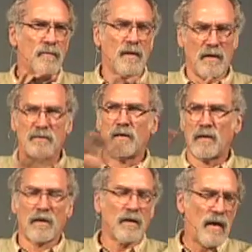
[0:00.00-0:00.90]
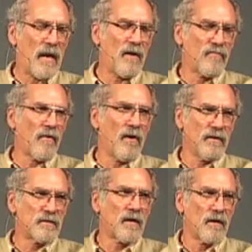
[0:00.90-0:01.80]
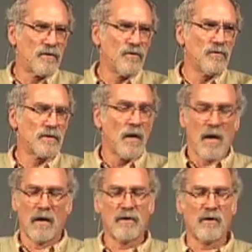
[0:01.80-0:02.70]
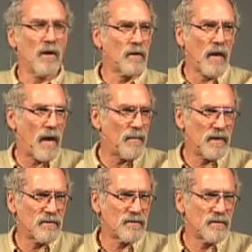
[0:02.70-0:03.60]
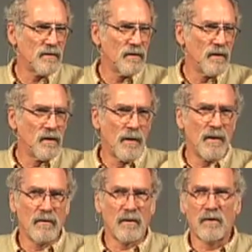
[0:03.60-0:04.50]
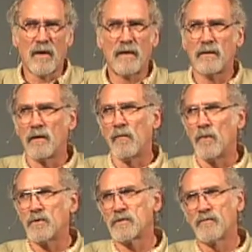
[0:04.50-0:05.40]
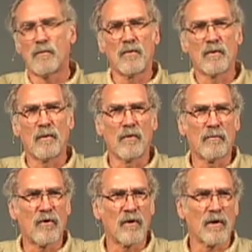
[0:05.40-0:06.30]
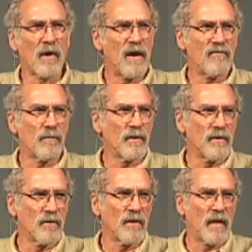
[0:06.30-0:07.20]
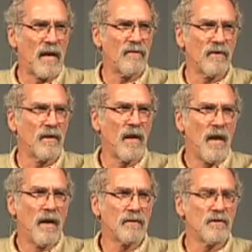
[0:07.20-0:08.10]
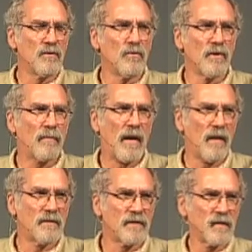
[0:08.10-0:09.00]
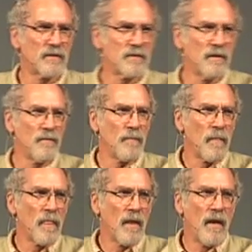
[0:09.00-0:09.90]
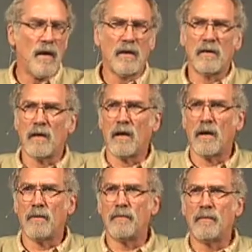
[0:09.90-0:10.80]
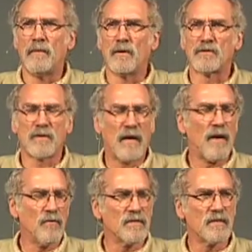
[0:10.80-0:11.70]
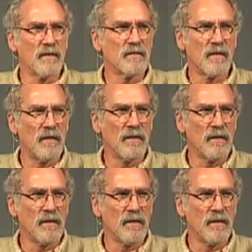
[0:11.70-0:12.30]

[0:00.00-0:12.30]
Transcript: And they're, going to have all these cartoons, underground comics. I mean, granted, most of them were, were pornographic, but there were a lot of it had to do with politics. And um, you know, so that was in the, in